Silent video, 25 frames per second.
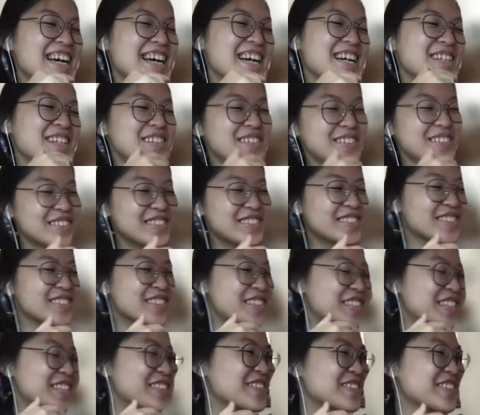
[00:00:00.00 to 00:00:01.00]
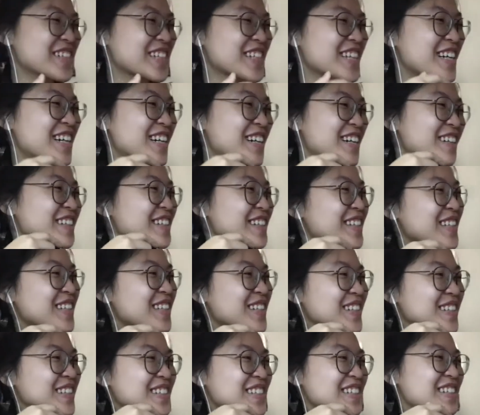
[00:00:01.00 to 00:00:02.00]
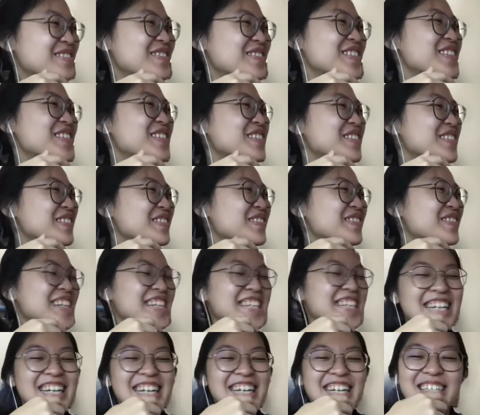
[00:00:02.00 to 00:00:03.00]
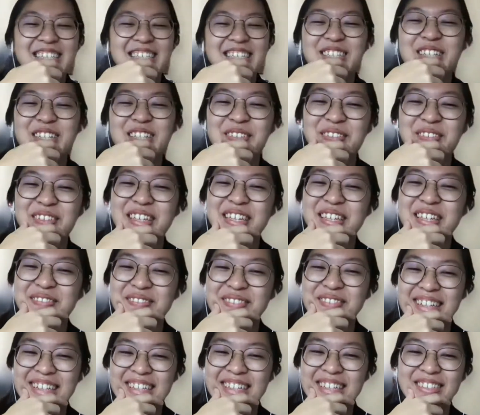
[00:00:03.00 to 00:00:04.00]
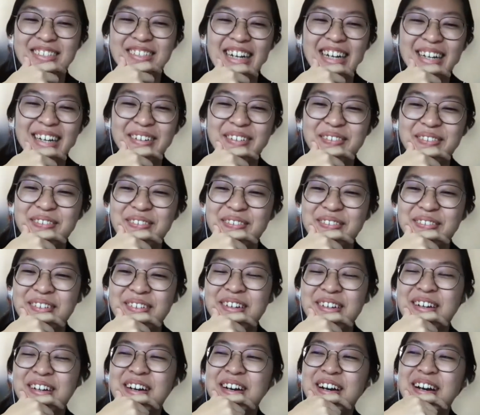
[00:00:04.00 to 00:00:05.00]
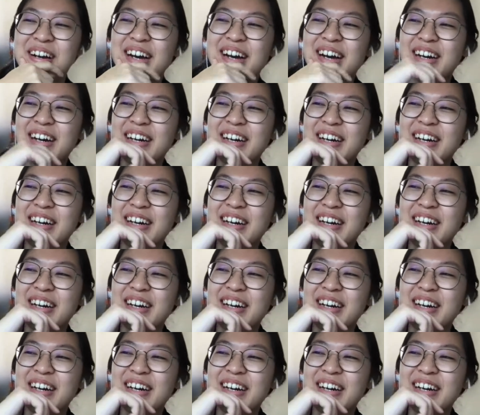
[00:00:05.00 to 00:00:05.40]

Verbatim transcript: I used to keep account a long time ago, but I stopped keeping track. Okay.